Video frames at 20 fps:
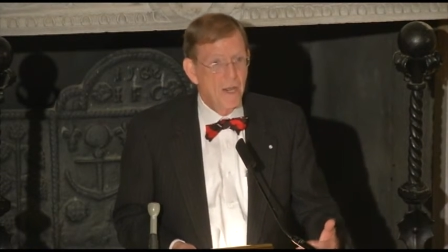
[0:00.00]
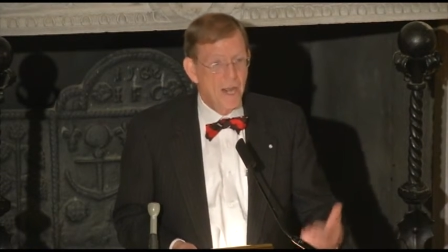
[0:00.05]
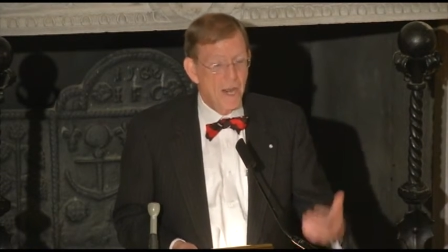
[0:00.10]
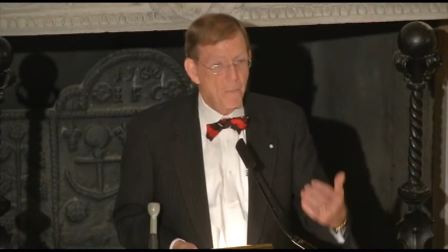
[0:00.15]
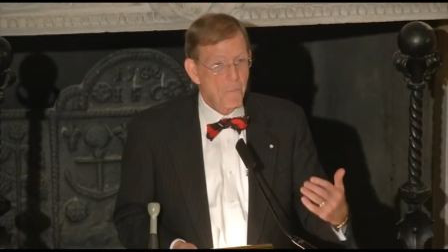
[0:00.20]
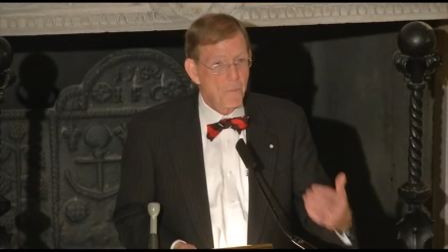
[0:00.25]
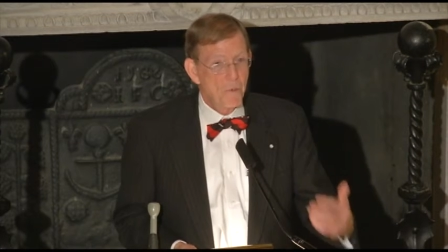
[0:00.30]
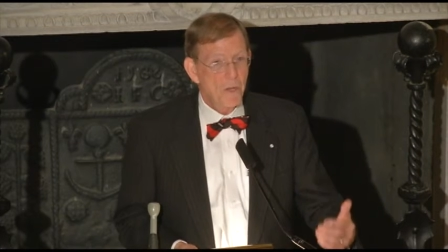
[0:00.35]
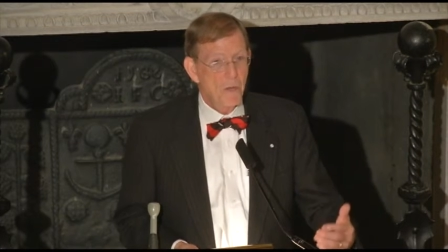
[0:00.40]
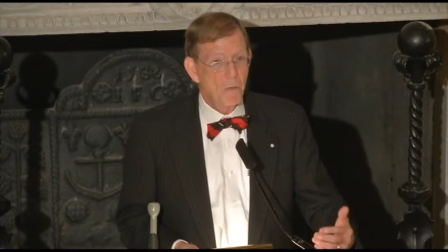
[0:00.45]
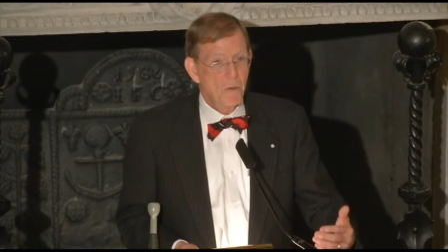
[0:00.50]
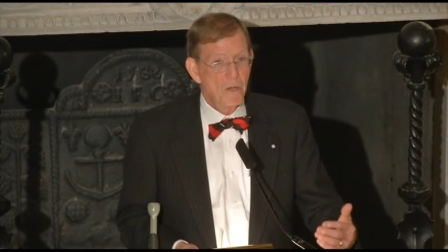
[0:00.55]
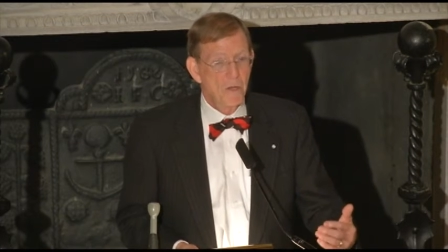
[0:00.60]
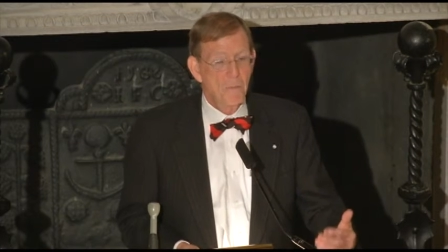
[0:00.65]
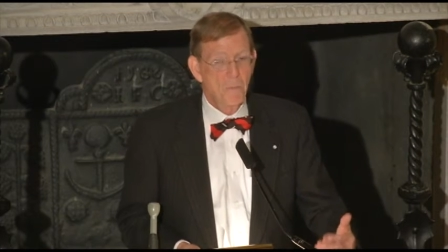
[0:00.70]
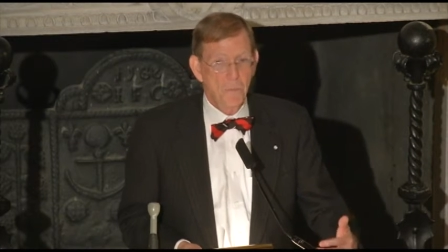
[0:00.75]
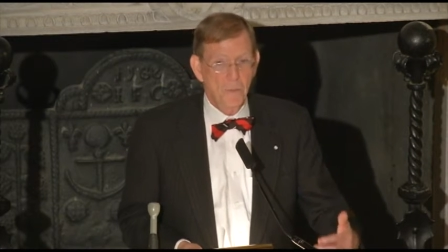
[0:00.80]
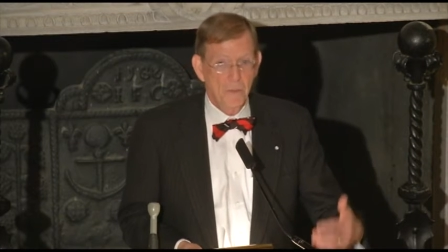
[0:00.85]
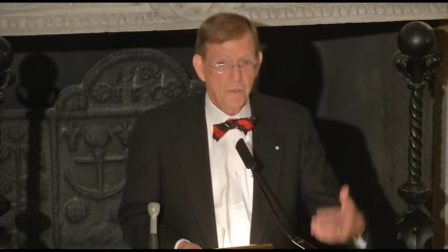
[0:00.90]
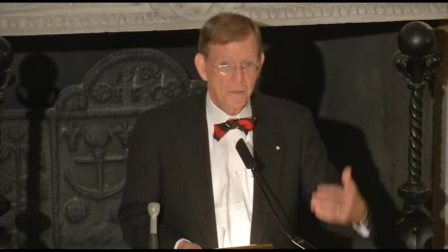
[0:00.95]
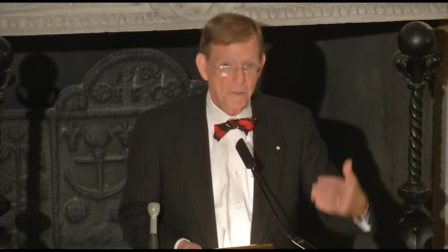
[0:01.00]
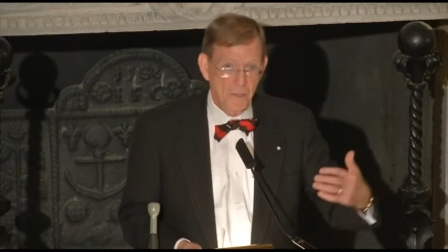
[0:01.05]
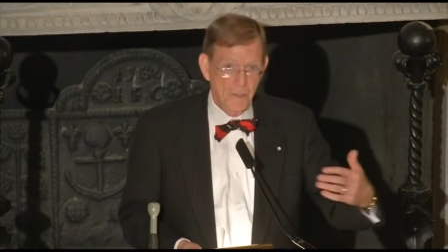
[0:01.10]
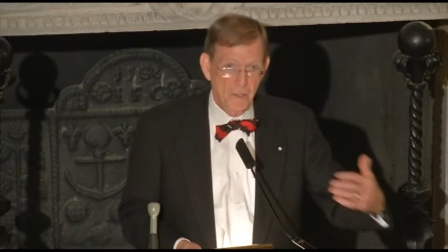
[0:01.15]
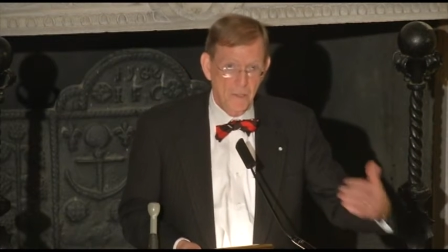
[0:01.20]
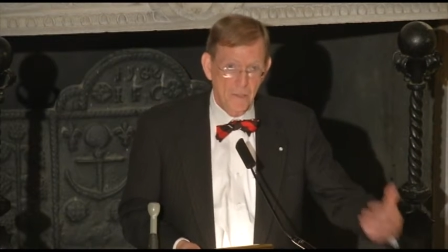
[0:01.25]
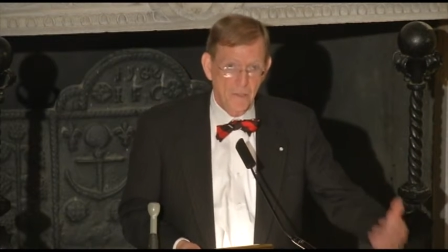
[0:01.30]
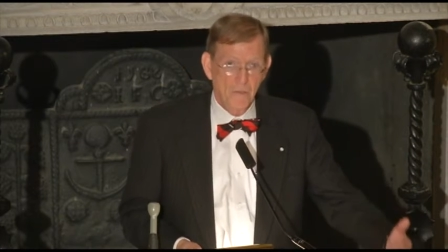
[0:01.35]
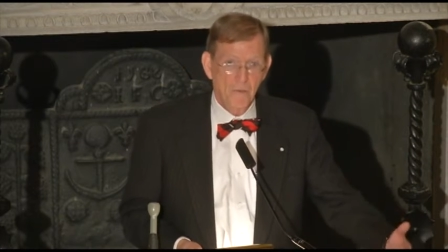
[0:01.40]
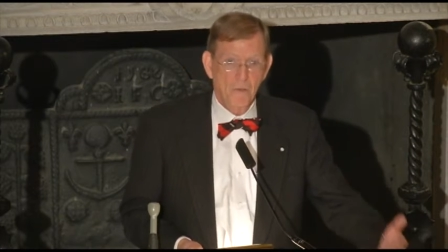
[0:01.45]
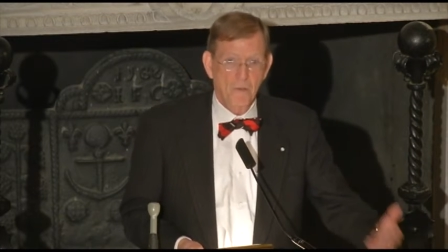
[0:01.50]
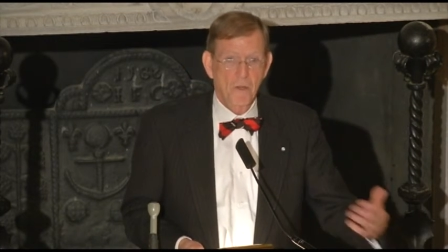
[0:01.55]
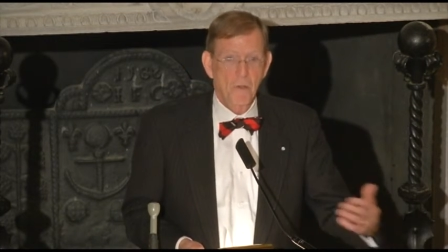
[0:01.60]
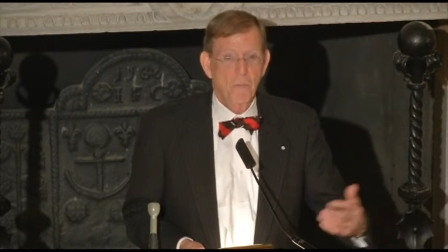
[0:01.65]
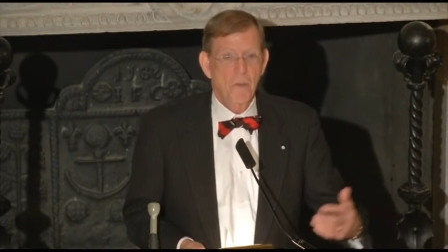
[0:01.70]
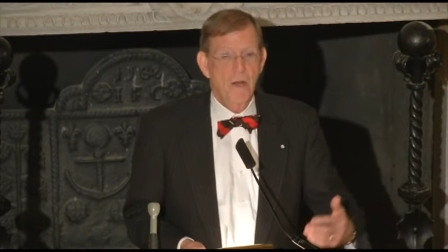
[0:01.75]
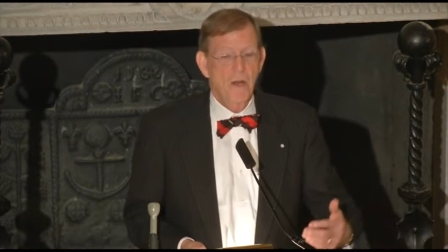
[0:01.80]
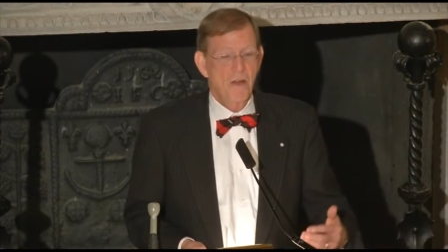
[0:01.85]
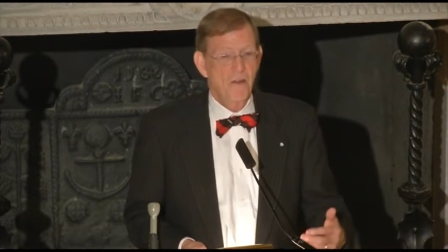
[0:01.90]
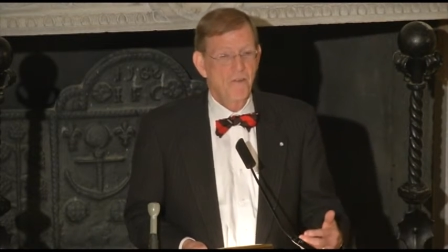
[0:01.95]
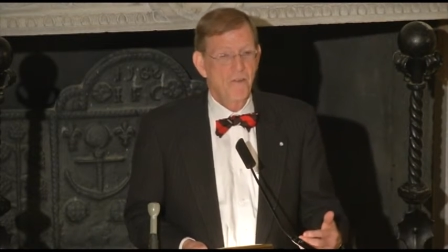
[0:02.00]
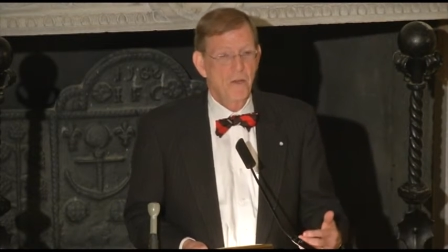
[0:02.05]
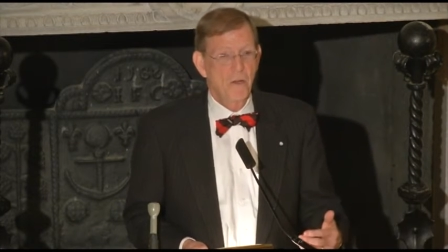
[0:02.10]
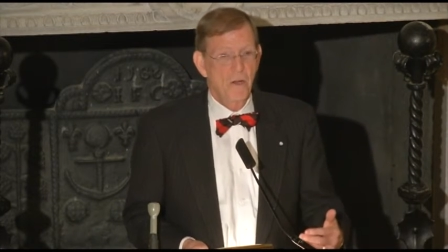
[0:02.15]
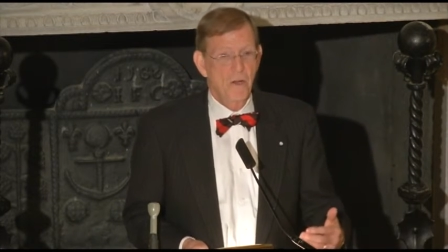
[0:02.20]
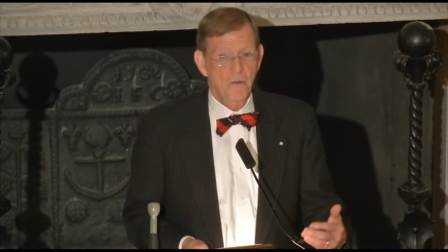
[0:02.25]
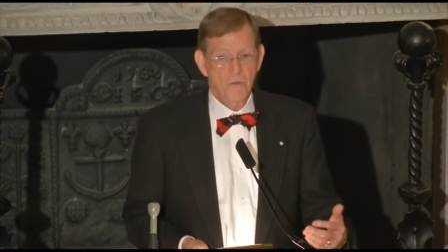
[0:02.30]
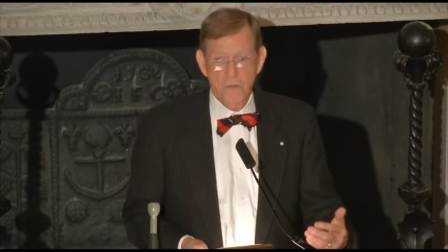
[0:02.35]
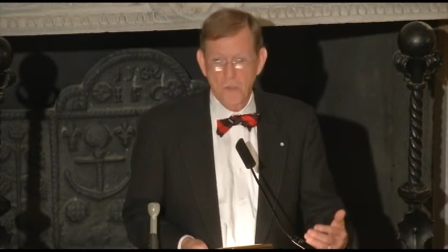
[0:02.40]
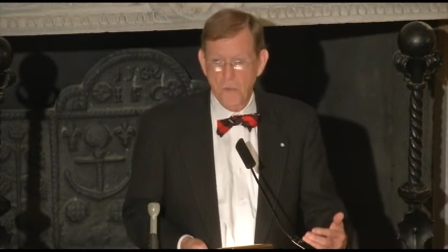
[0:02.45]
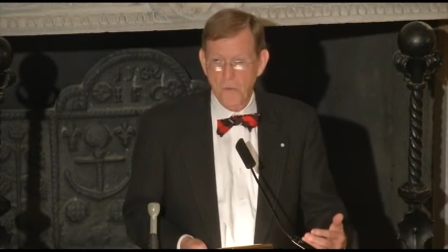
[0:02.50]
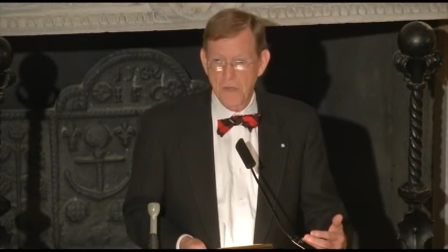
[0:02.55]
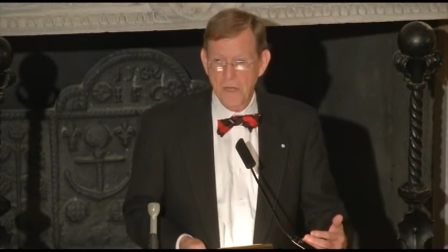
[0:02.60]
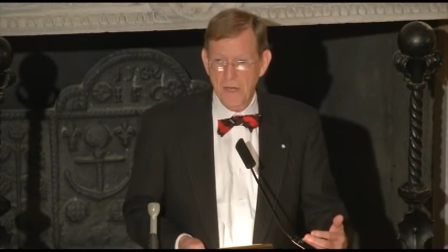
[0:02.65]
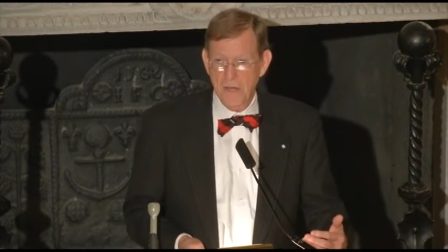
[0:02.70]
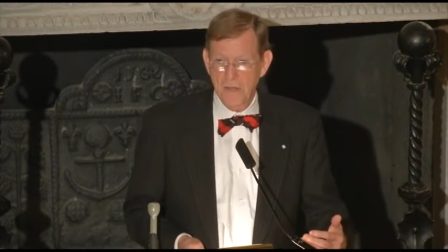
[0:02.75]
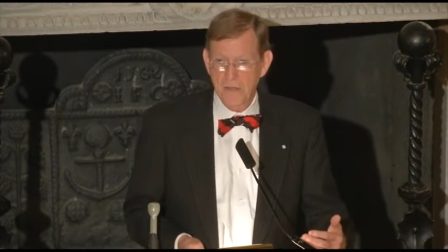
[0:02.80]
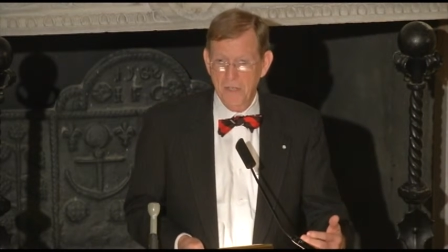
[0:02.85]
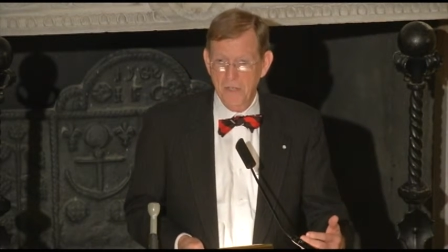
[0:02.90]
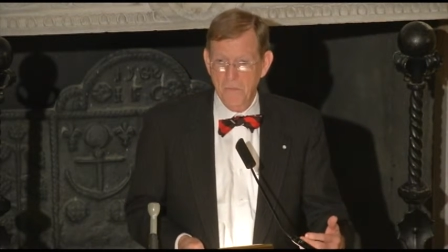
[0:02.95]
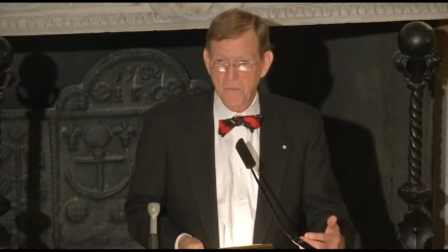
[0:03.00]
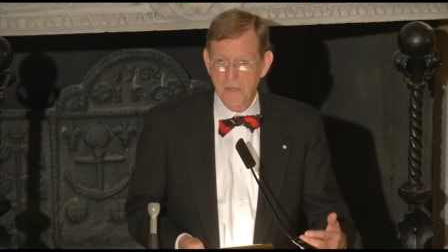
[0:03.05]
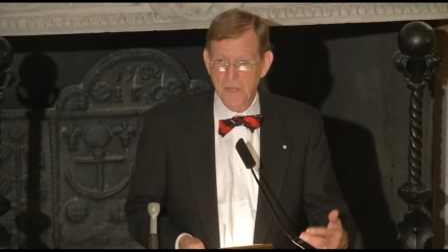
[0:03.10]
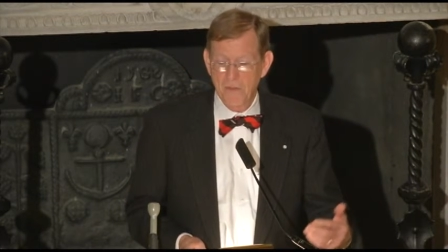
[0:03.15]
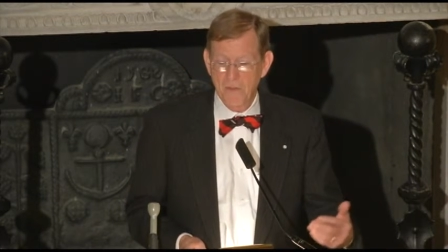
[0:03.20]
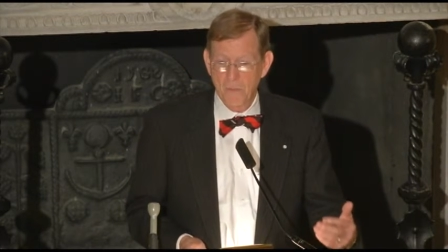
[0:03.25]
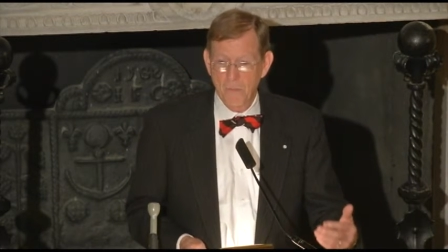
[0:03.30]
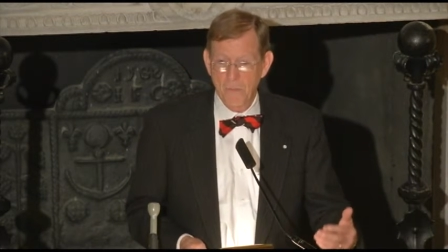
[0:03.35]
and pretty well put the kibosh on Tory activity in the